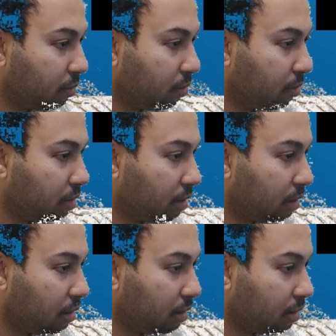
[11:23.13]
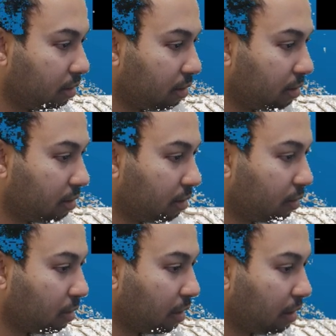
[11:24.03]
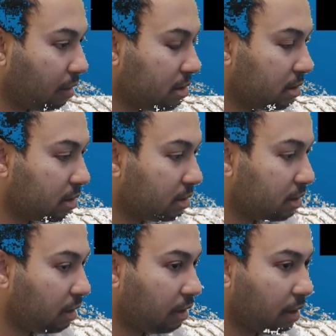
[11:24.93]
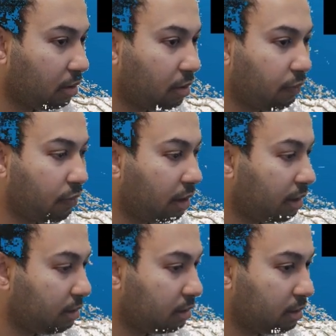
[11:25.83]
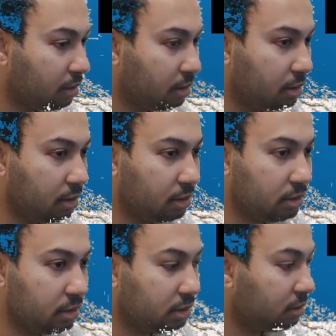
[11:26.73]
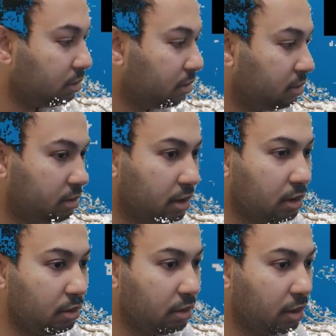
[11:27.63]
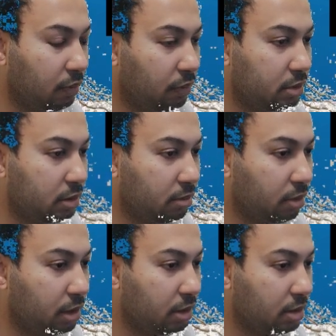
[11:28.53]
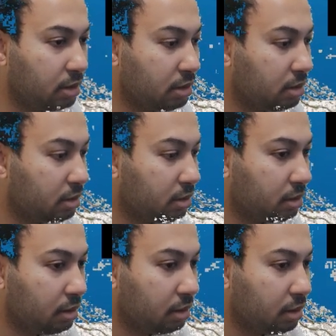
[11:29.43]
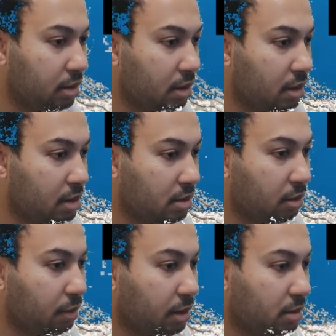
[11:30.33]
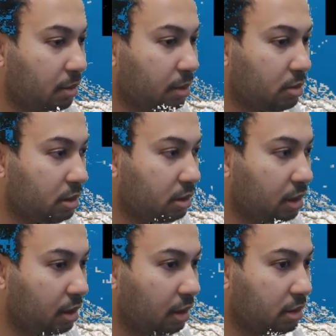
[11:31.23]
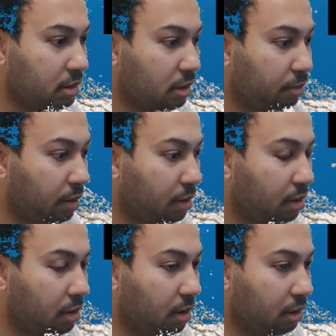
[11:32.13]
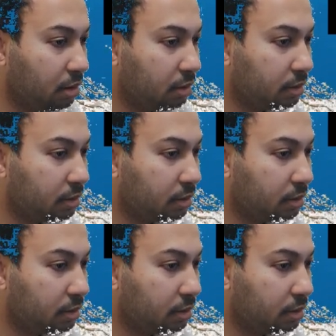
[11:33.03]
Why? Okay, it still cannot find the sound card for some reasons. Is it because I'm using the desktop recorder?